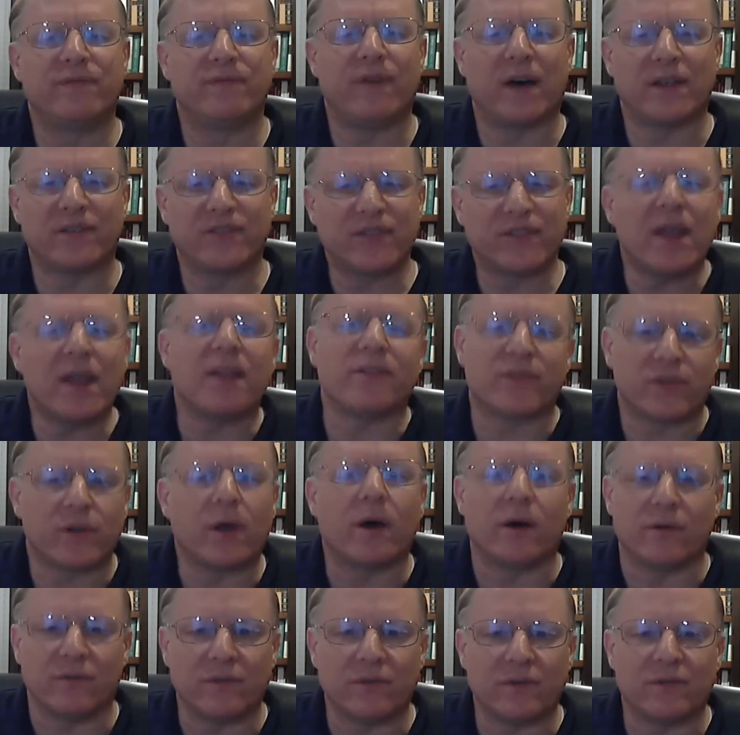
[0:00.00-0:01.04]
a sense
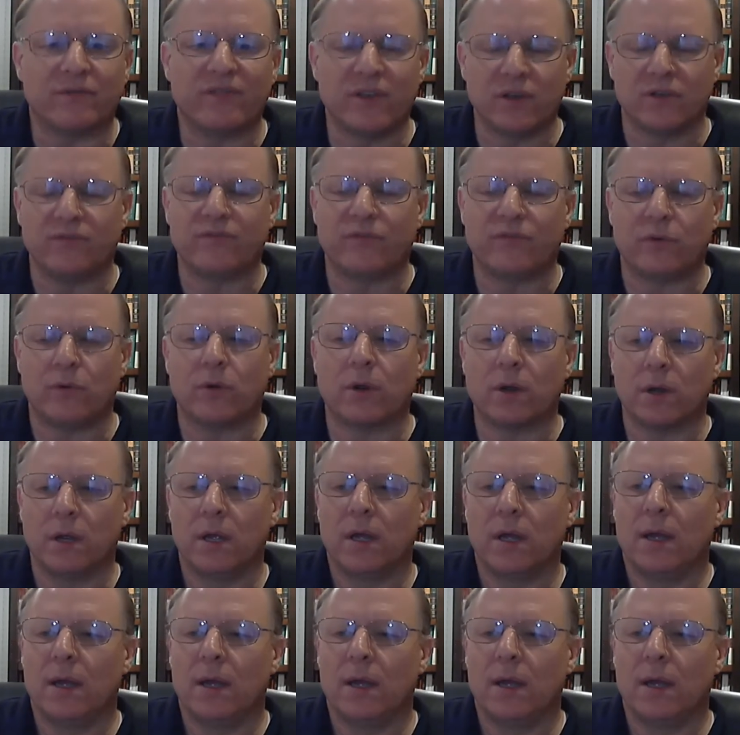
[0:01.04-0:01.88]
of, a feel for